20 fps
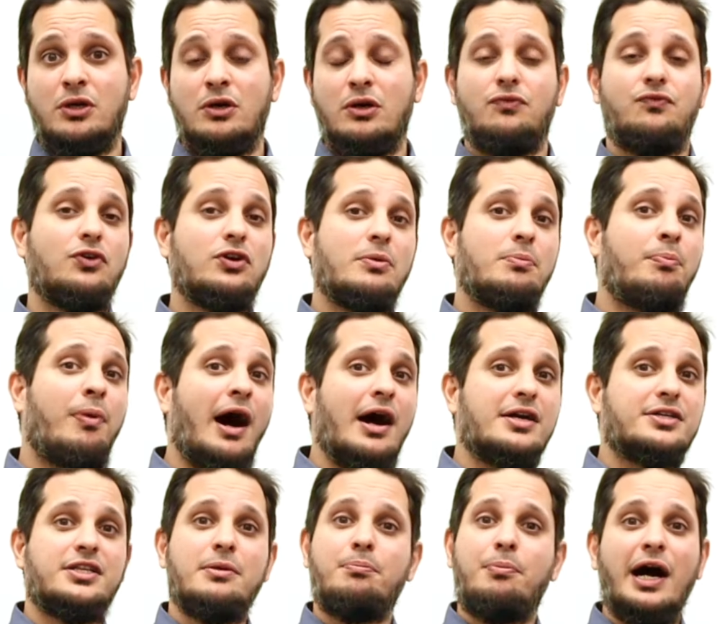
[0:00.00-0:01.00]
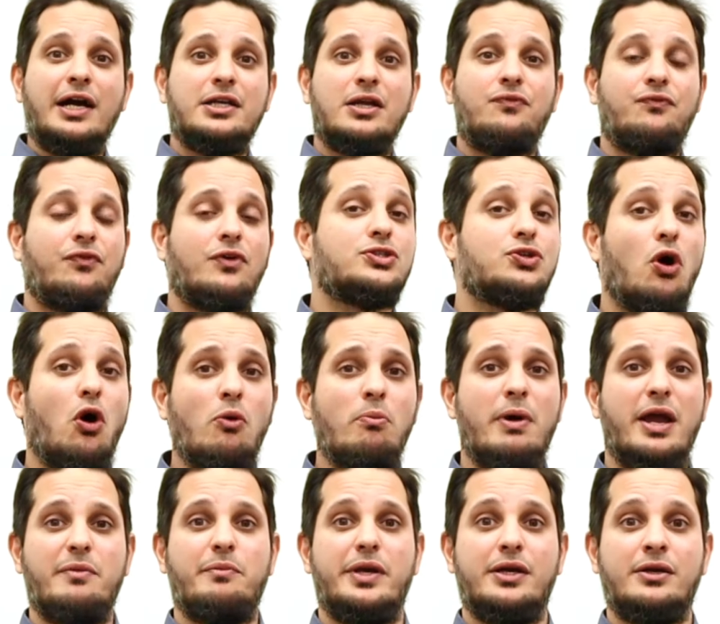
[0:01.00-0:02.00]
For the buyers, they're buying their first home
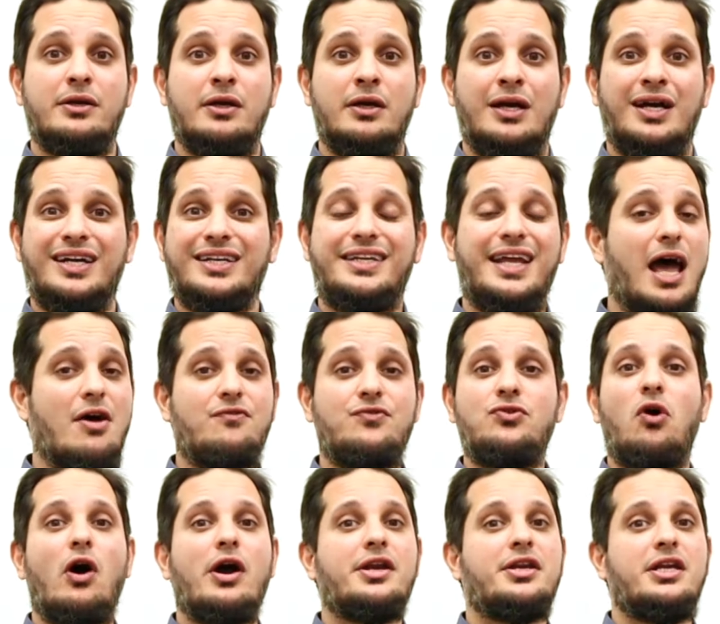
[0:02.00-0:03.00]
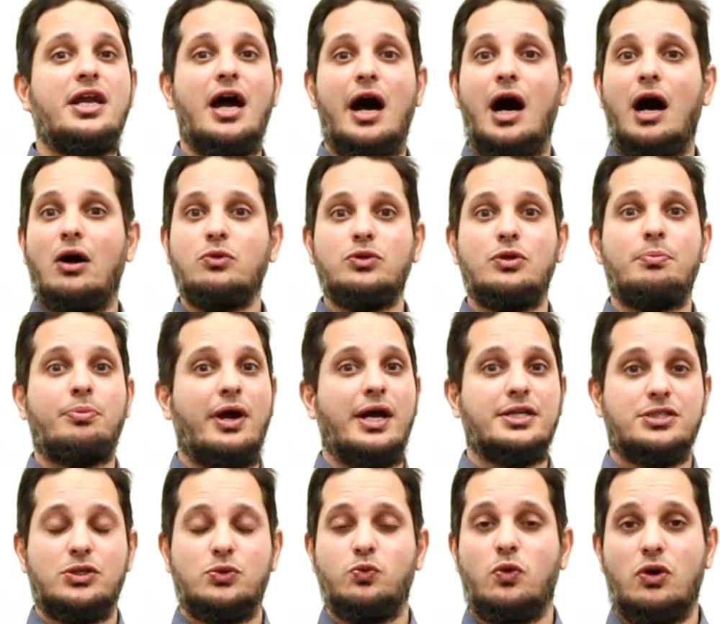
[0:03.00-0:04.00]
maybe. They have no idea how the
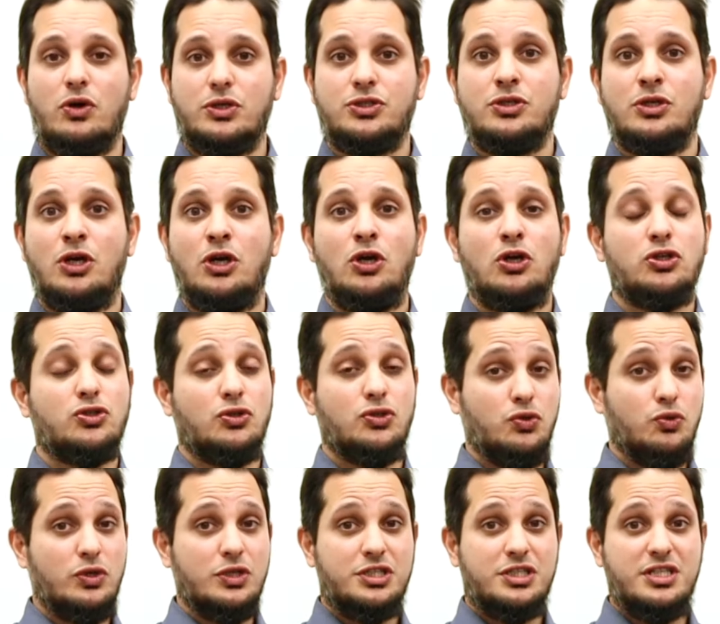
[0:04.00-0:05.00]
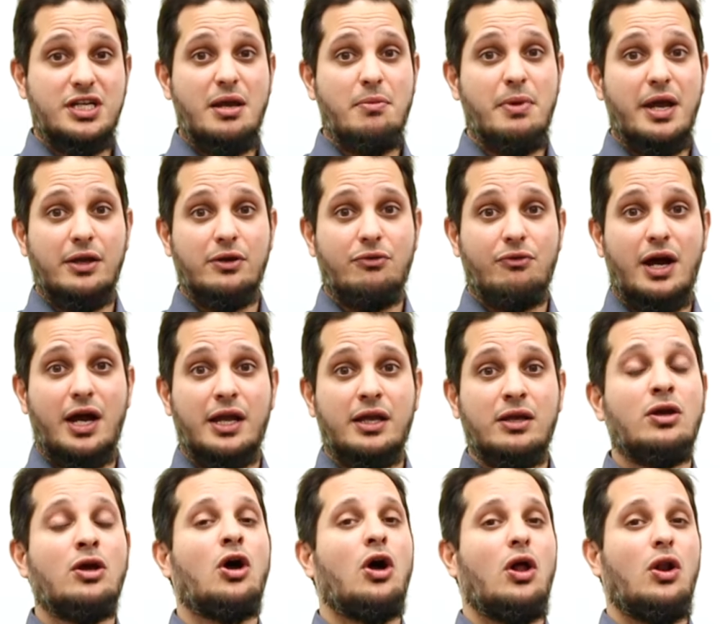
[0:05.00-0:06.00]
pricing works. So do the CMA, right?